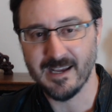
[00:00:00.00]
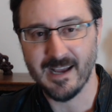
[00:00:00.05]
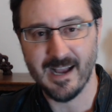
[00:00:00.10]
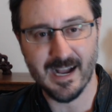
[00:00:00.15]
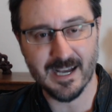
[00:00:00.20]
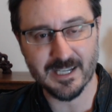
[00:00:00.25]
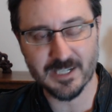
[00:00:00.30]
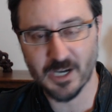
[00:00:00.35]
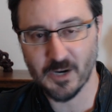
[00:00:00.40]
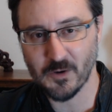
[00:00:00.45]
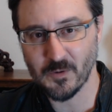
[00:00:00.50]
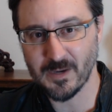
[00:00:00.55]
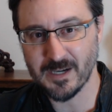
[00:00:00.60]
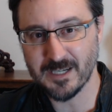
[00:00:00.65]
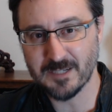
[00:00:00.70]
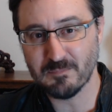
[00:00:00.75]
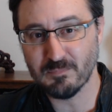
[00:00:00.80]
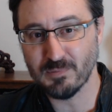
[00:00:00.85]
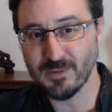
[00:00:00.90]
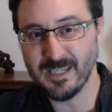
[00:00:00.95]
As
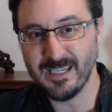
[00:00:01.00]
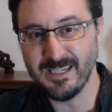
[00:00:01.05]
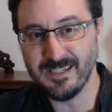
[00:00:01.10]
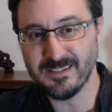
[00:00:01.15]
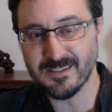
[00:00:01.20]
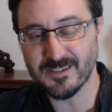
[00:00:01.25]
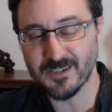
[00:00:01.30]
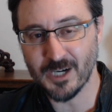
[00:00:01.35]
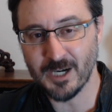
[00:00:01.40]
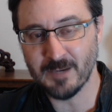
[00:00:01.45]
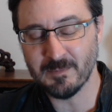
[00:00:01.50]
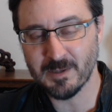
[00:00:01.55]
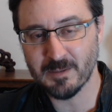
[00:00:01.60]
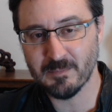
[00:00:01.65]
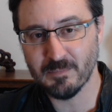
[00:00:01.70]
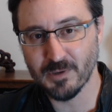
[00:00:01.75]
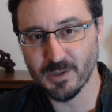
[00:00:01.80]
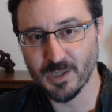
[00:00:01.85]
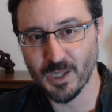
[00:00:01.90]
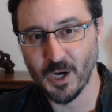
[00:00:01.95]
always, please comment
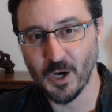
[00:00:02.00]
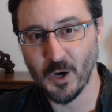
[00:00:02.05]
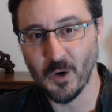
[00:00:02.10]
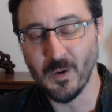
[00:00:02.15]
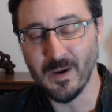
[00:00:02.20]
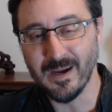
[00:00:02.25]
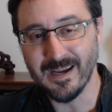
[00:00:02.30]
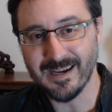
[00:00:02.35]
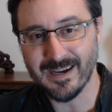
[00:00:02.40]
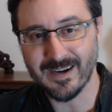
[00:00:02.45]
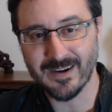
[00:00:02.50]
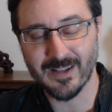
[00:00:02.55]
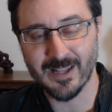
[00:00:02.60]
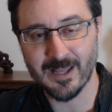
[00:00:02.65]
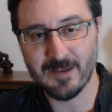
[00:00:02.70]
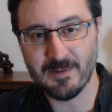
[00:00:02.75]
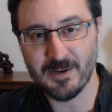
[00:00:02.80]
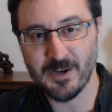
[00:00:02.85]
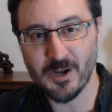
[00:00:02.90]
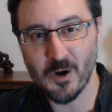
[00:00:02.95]
below and
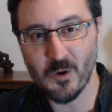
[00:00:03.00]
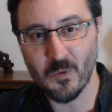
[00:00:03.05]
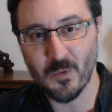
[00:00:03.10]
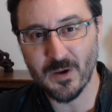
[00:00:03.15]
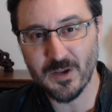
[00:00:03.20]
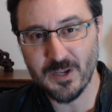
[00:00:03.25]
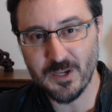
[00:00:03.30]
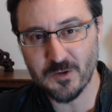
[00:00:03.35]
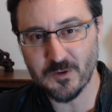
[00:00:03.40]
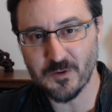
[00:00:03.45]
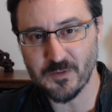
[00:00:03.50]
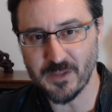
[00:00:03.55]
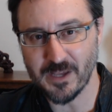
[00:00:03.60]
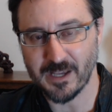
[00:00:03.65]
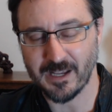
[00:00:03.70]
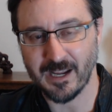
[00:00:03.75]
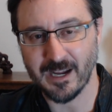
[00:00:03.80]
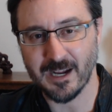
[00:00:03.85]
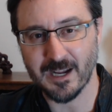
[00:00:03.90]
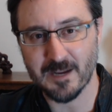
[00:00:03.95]
let me know what you're
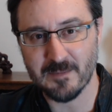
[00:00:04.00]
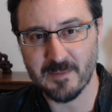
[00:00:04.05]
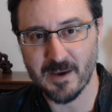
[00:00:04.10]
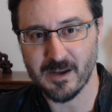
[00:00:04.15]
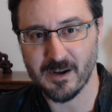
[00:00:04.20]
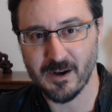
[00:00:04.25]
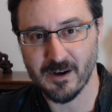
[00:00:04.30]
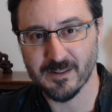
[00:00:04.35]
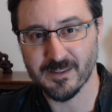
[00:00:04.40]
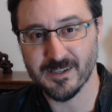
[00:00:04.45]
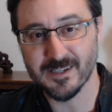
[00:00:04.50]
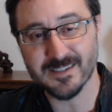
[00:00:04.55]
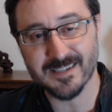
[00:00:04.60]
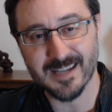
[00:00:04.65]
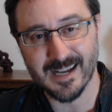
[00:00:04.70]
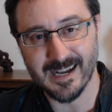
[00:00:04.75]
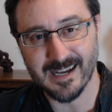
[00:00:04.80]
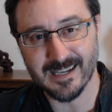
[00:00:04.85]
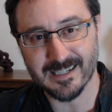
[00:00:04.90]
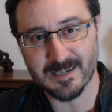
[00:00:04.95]
thinking about all this
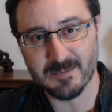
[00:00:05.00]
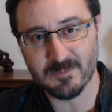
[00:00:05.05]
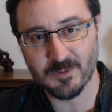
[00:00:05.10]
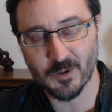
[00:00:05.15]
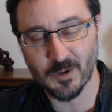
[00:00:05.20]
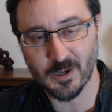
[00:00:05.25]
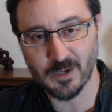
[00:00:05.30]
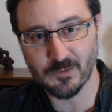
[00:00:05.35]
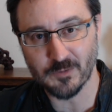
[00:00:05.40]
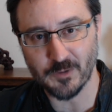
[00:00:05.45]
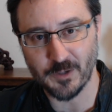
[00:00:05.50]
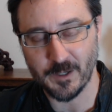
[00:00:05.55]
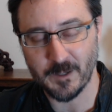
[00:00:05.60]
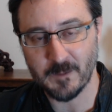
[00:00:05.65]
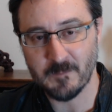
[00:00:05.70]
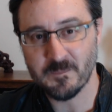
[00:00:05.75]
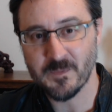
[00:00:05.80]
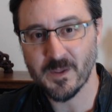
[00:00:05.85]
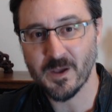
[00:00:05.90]
as I'm going through it.